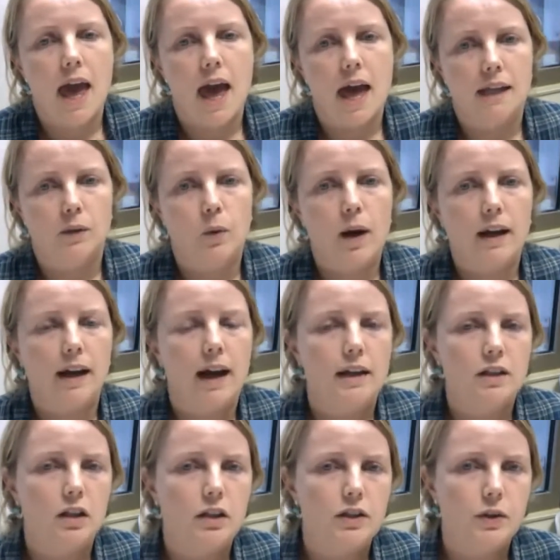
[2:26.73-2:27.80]
And WAC
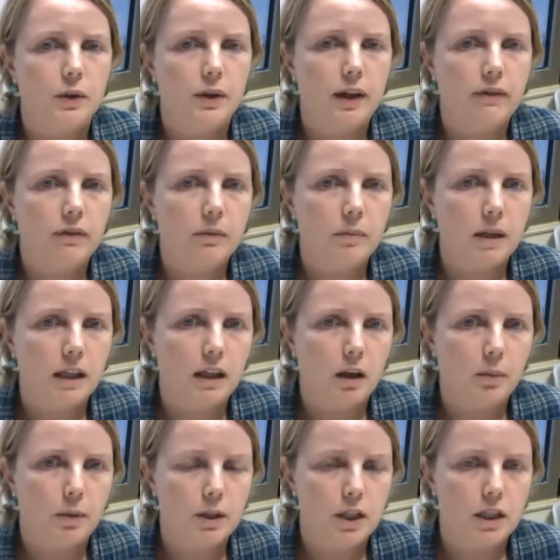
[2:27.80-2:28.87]
has also given me the
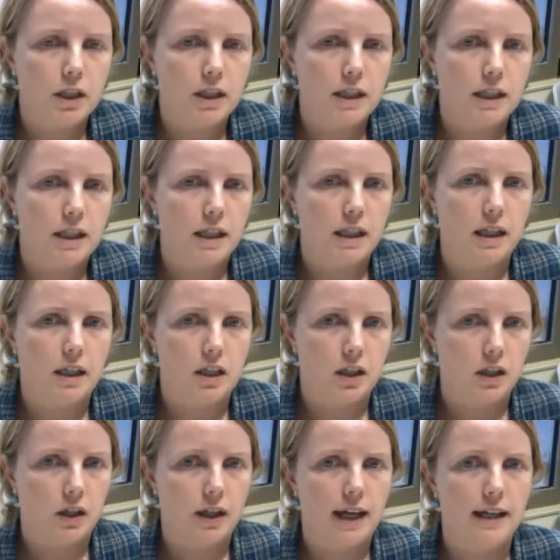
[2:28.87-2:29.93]
opportunity
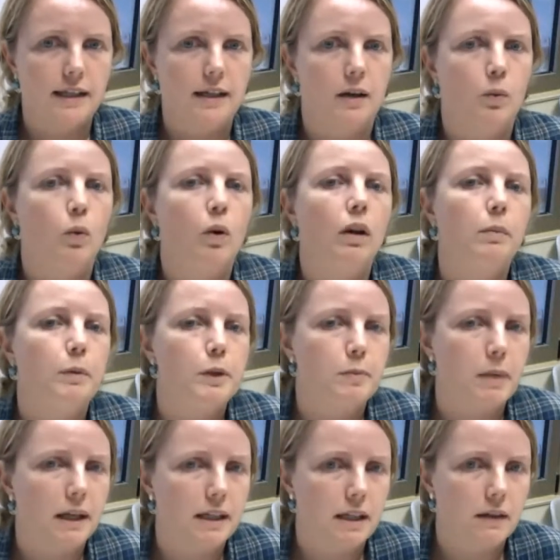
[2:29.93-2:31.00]
to get a world
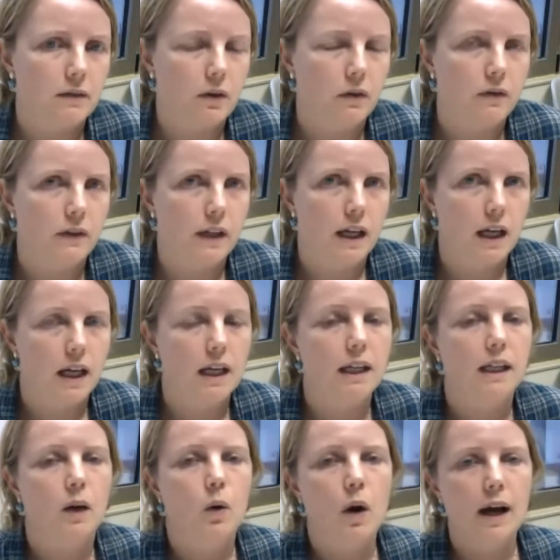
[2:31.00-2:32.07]
perspective of the
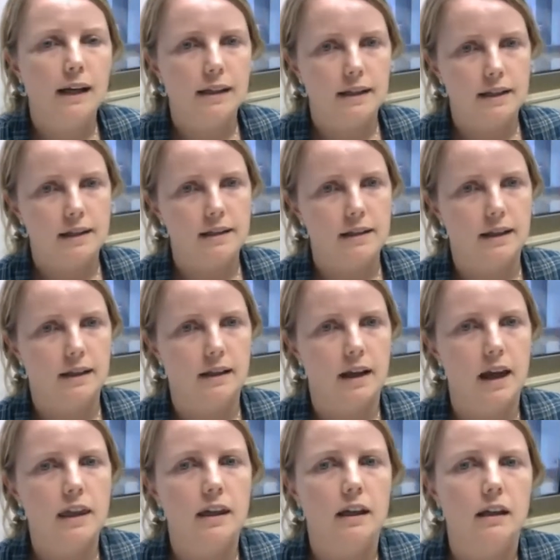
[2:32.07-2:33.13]
inequalities and
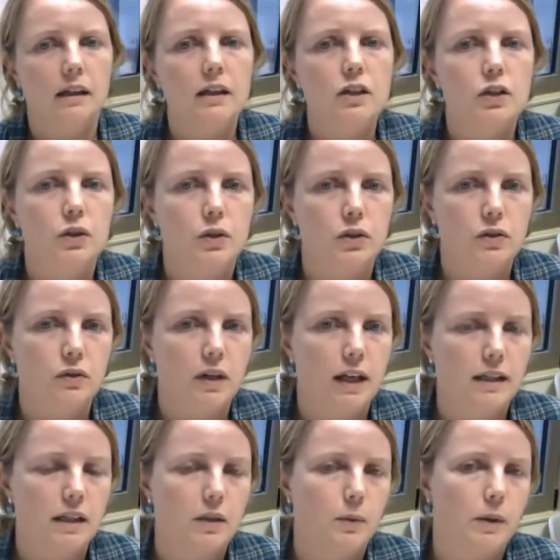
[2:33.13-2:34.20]
ethical issues
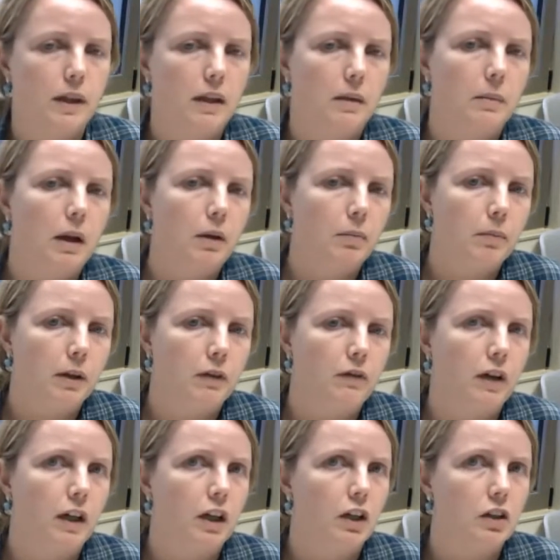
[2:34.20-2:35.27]
related with the development of
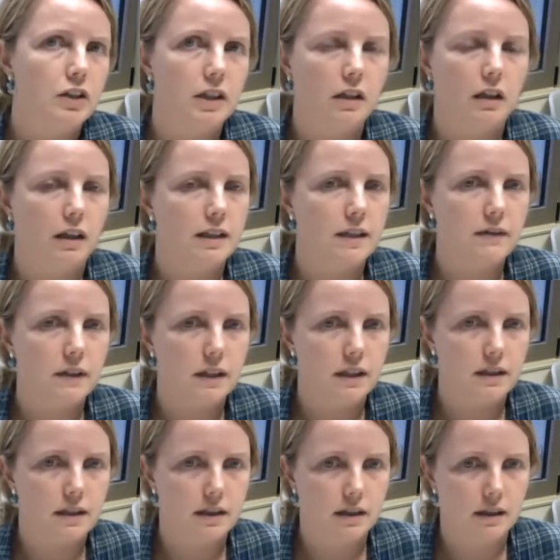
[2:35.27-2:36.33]
archaeological
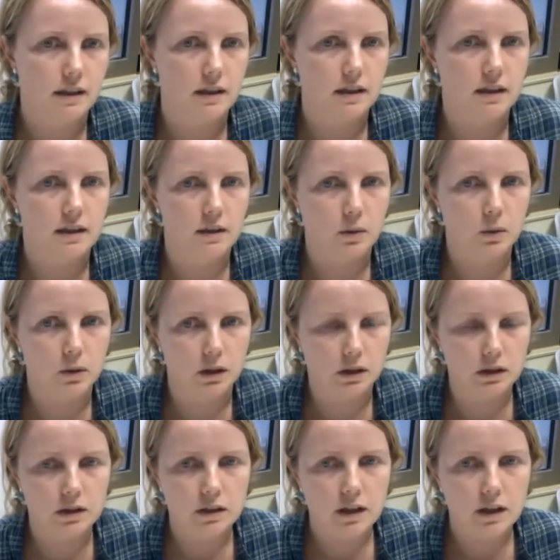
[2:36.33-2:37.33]
activities in the world.